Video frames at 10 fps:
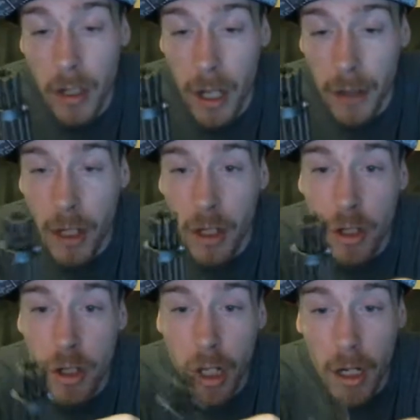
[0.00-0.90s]
I think it's
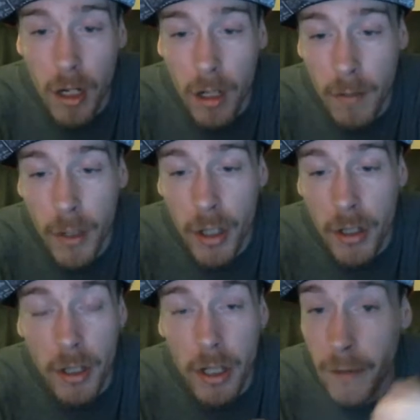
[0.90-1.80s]
chain gun,
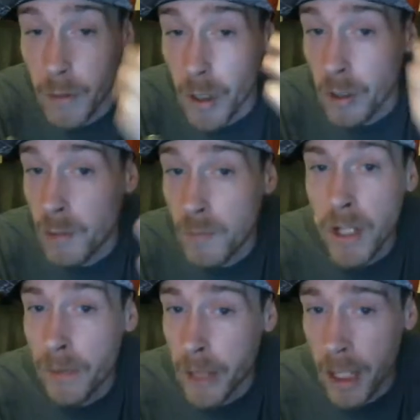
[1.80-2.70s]
but if you know the
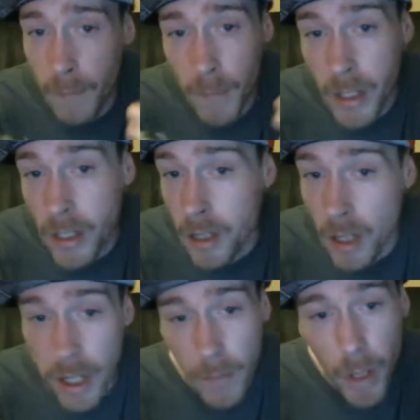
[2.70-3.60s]
specific name, please
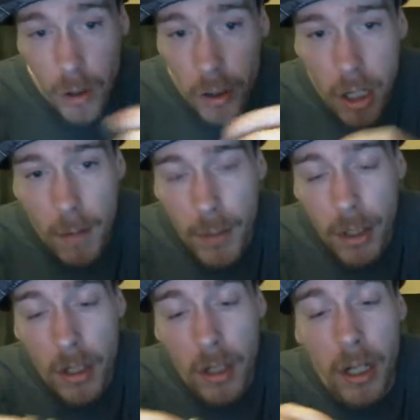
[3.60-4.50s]
let me know in the
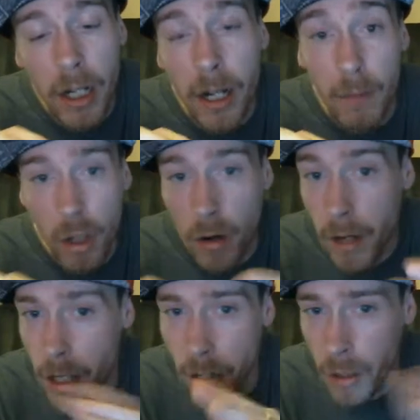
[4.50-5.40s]
comments. And I'm
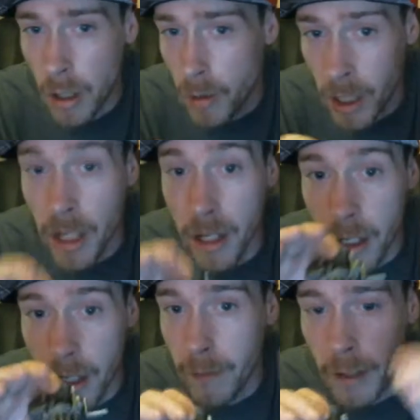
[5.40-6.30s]
sorry I don't know it,
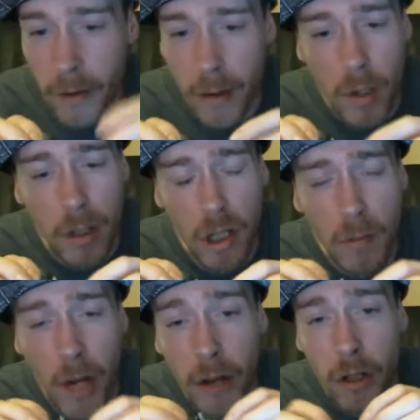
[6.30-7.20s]
even if I'm such a
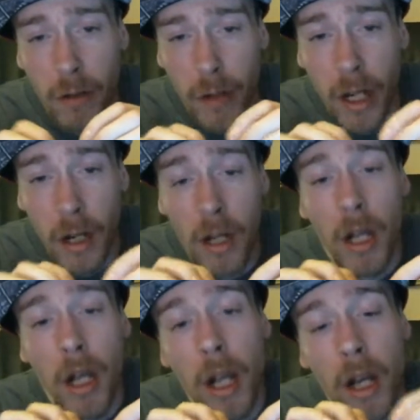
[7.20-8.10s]
Bioshock fan.
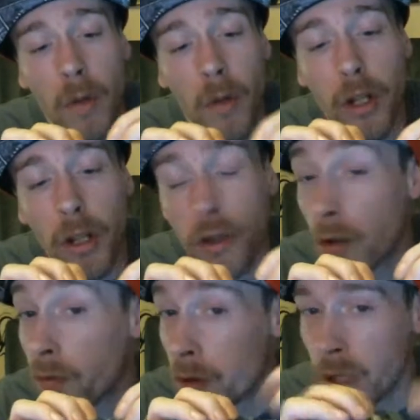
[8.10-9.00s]
Which
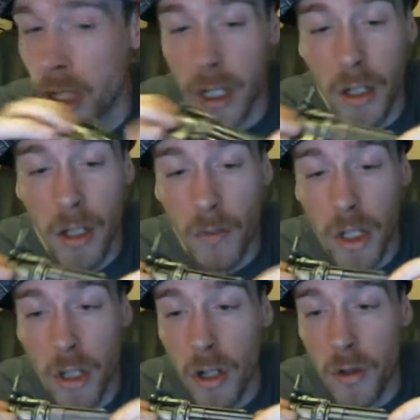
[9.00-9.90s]
also rotates,
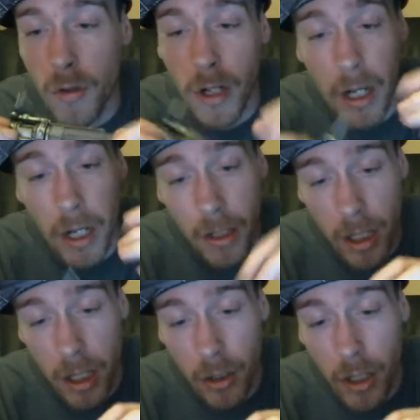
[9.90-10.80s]
which is also nice,
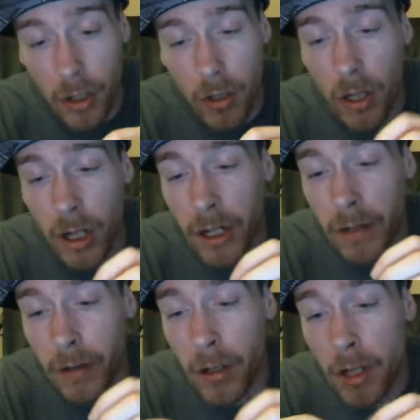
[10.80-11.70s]
and you can turn the
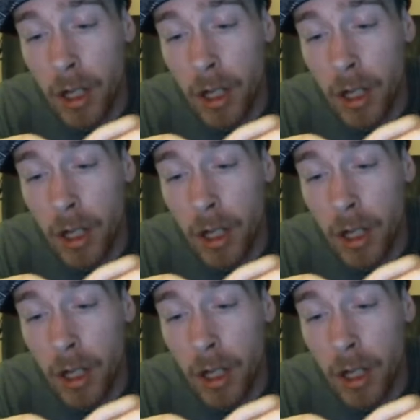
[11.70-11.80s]
lever.